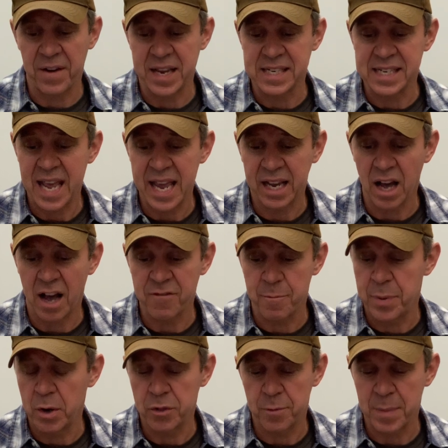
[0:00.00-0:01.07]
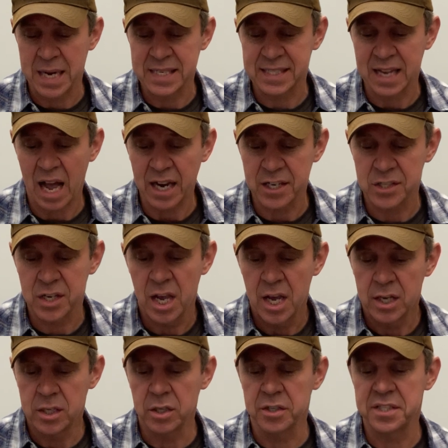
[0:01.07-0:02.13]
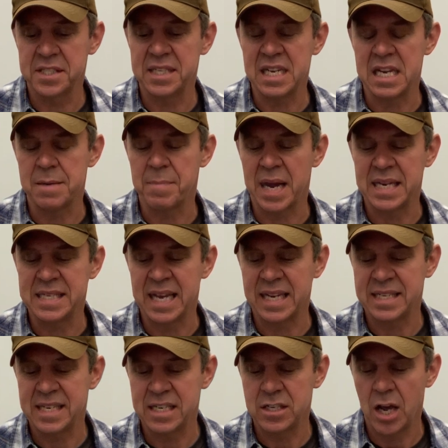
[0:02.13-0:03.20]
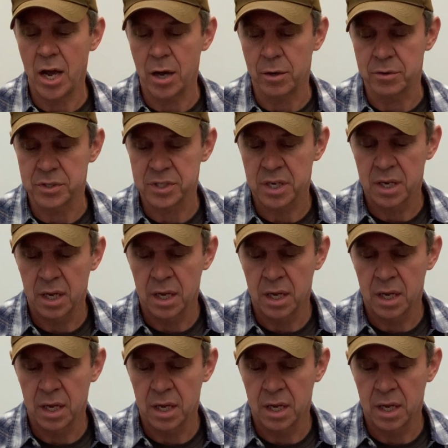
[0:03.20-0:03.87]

take off both my socks, you'll see my dainty toes.